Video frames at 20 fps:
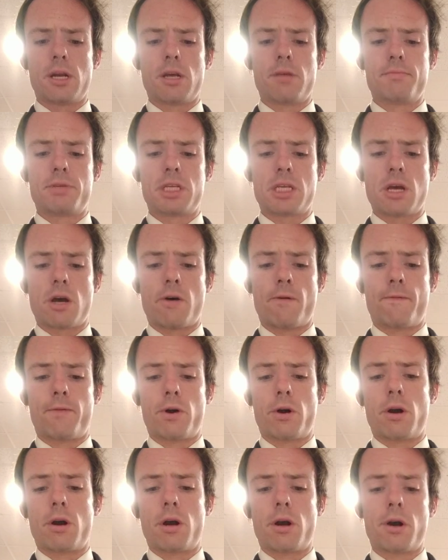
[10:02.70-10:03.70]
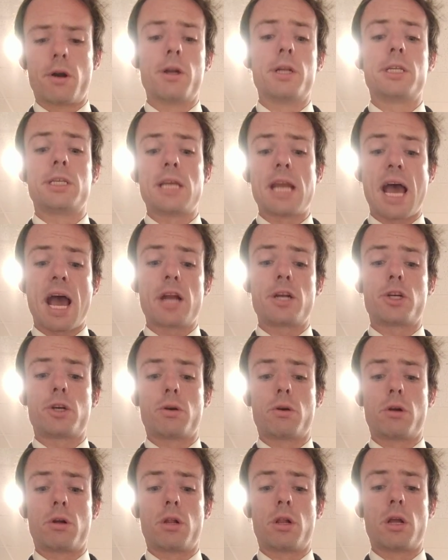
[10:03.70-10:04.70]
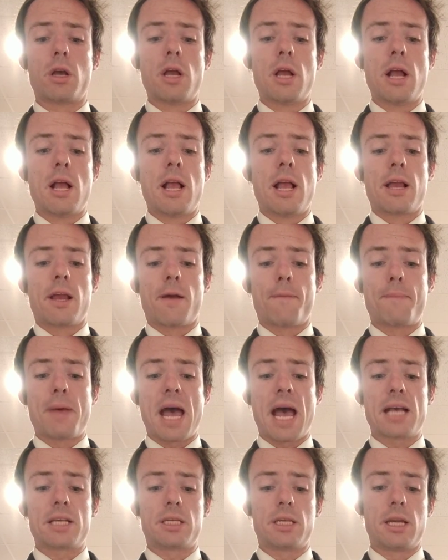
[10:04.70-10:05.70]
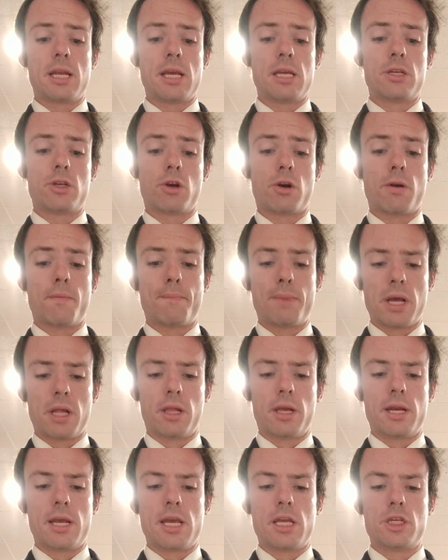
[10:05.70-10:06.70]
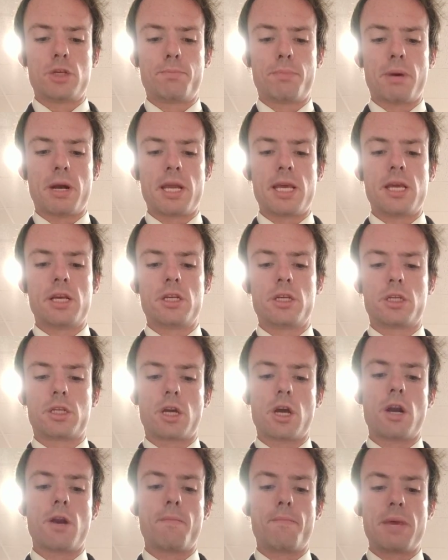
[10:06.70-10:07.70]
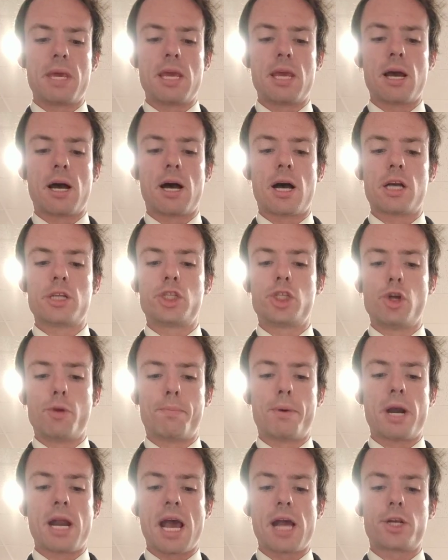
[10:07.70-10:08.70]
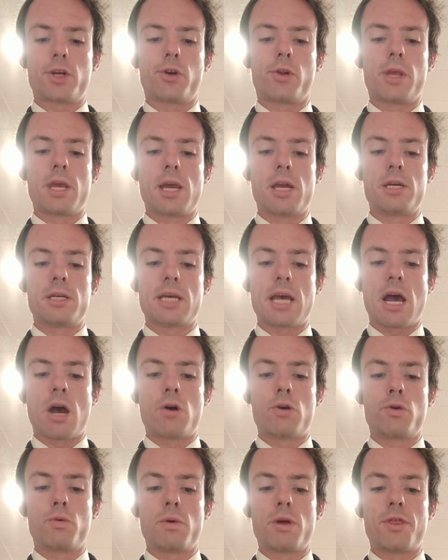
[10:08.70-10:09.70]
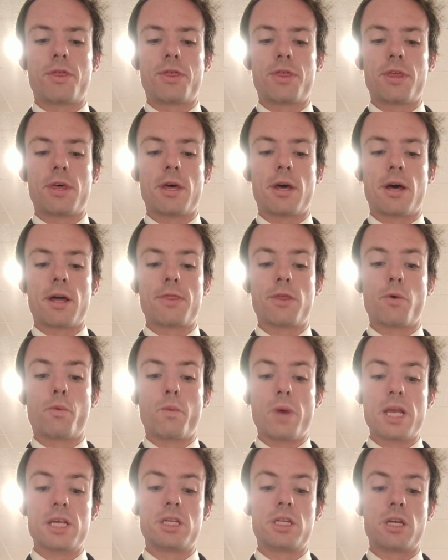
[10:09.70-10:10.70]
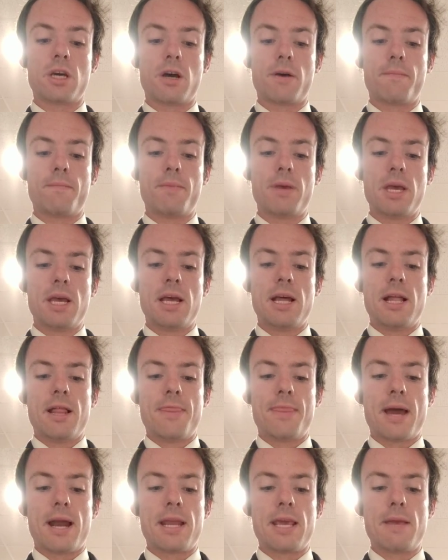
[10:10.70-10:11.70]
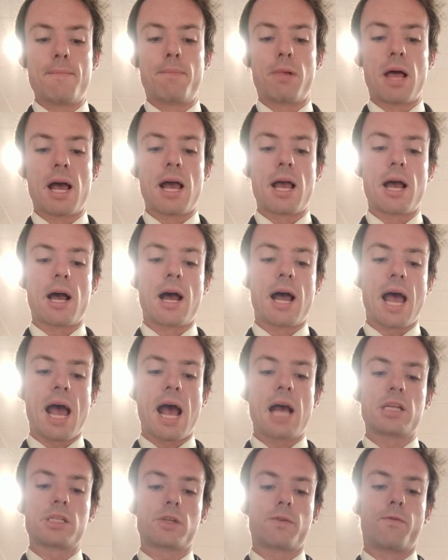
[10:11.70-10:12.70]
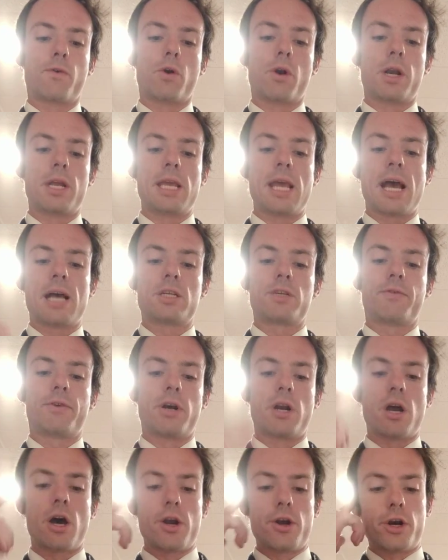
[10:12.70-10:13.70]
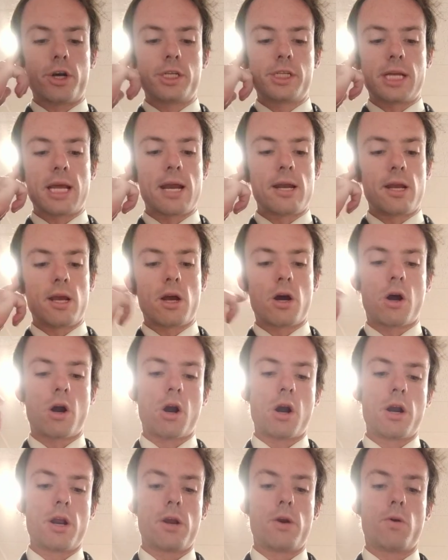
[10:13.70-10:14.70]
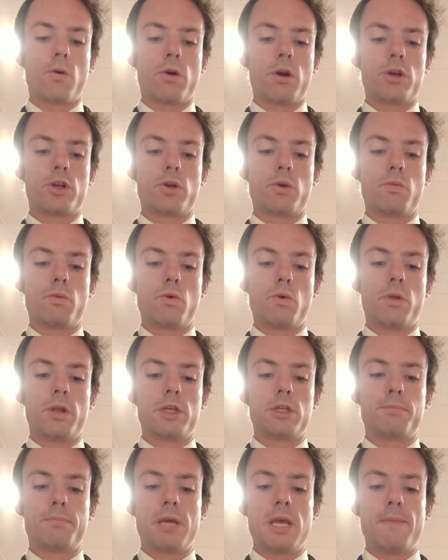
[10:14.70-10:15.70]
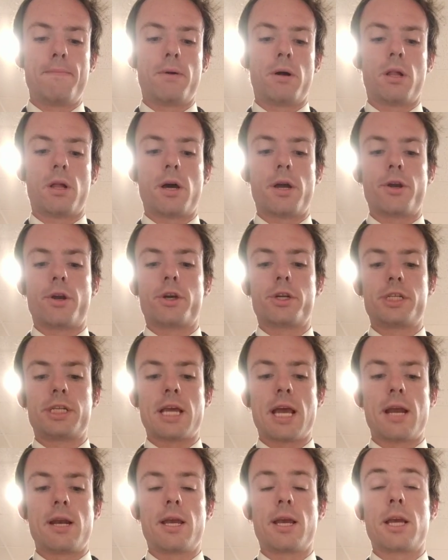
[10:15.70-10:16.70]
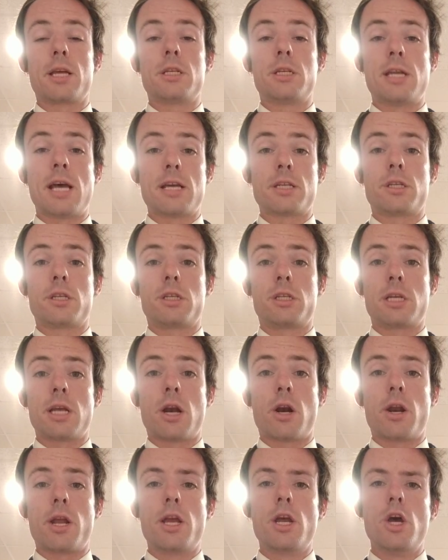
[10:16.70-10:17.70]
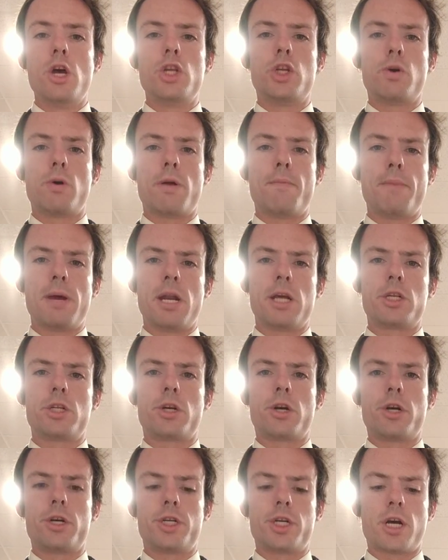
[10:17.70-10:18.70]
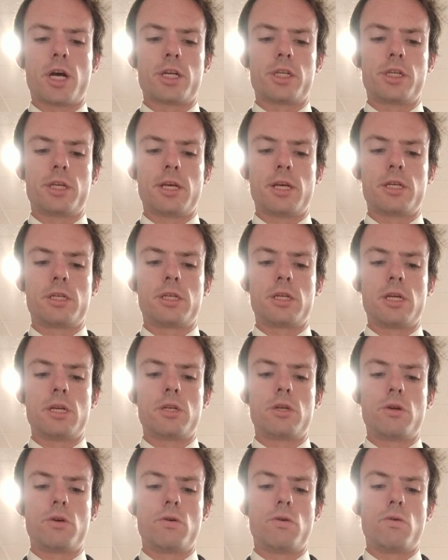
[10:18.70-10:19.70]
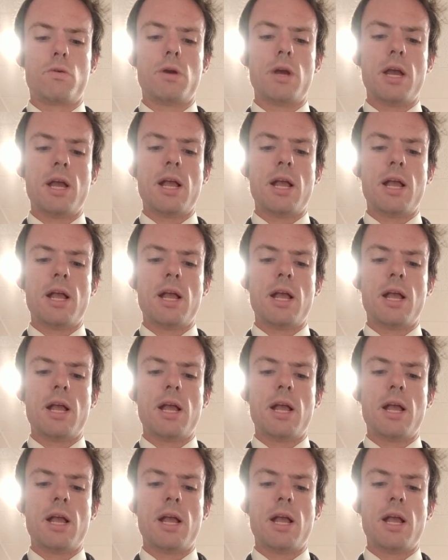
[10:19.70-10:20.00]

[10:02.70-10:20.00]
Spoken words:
himself or his natural capacities or abilities, but he is going to be supernaturally endowed with the wisdom that he asked for. He asked for an understanding heart in order to rule his people. Understanding is necessary to administer justice and to